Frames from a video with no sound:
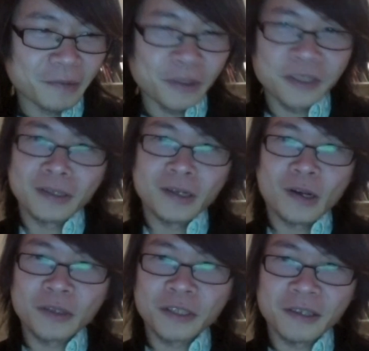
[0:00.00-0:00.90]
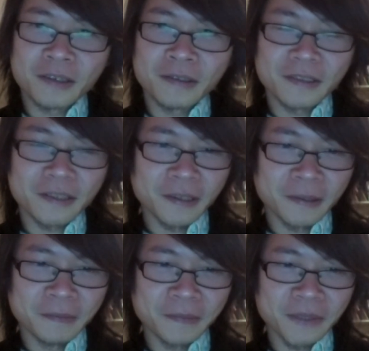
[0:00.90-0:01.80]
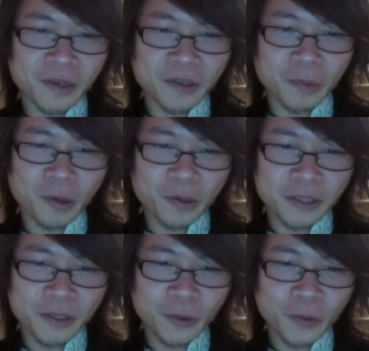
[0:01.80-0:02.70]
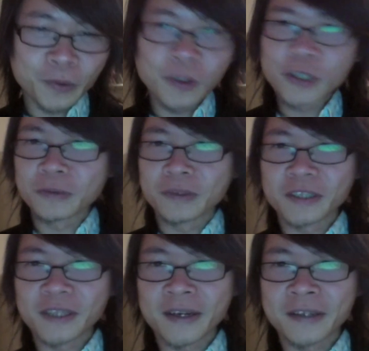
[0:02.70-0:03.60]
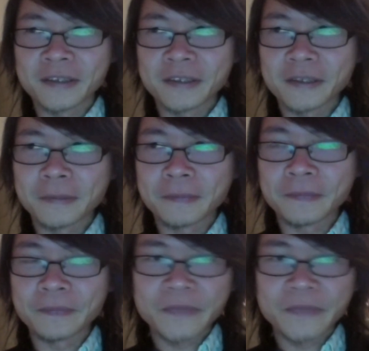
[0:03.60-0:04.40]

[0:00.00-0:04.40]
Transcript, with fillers: written a lot on the, on the political questions and um,